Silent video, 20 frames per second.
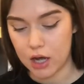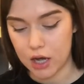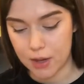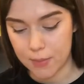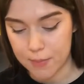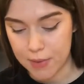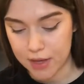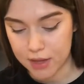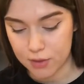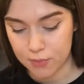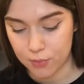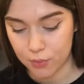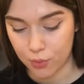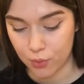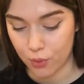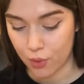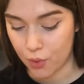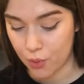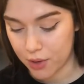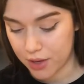make them
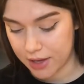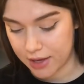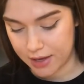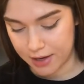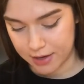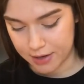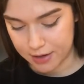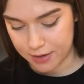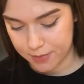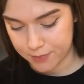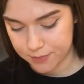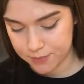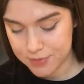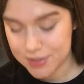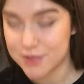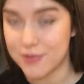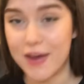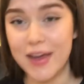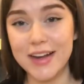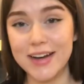grow in
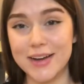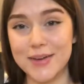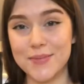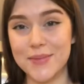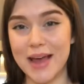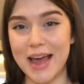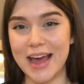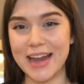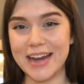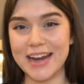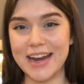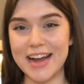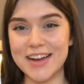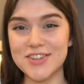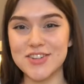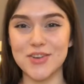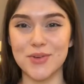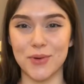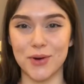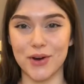sphagnum and it
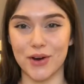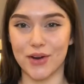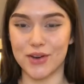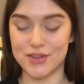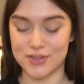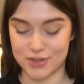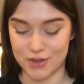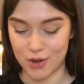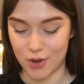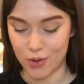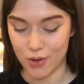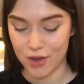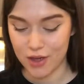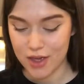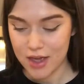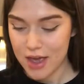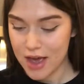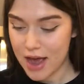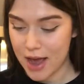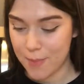actually worked. So
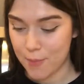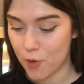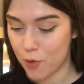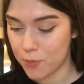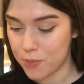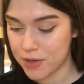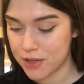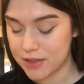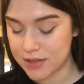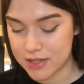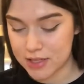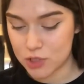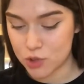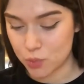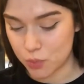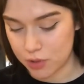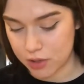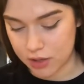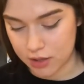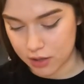I'm hoping this
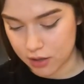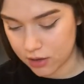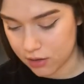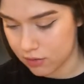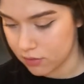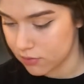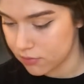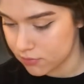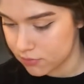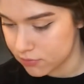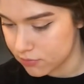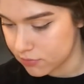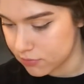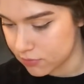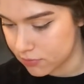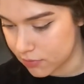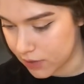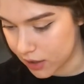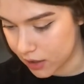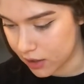will
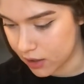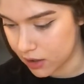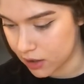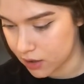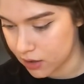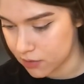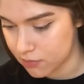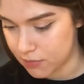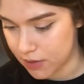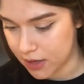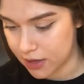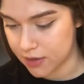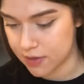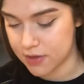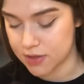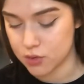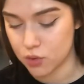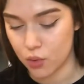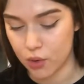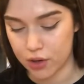make
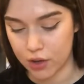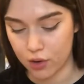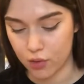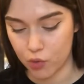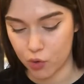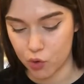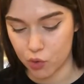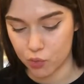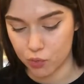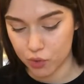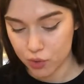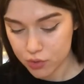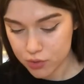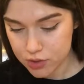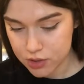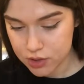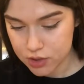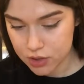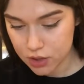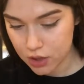this Hoya grow
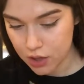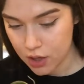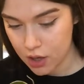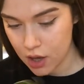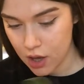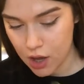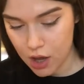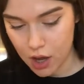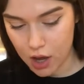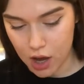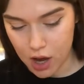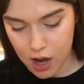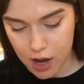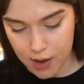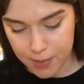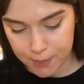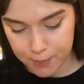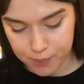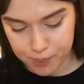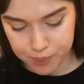roots.
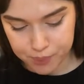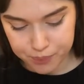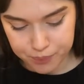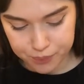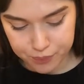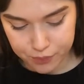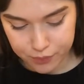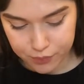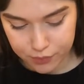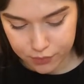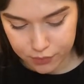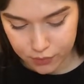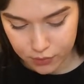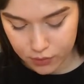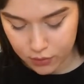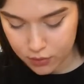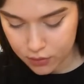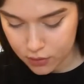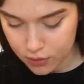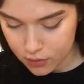
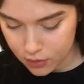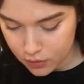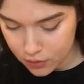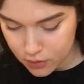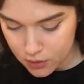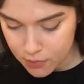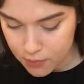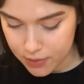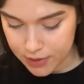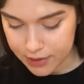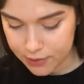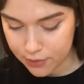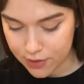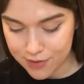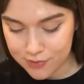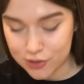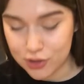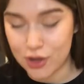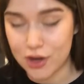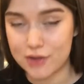But I don't
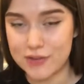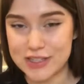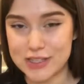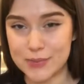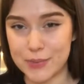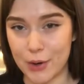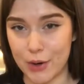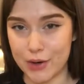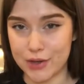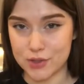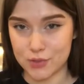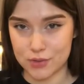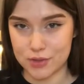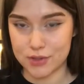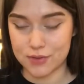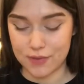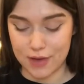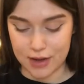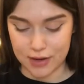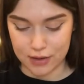have a lot of experience with
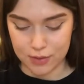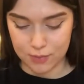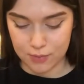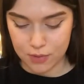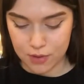sphagnum.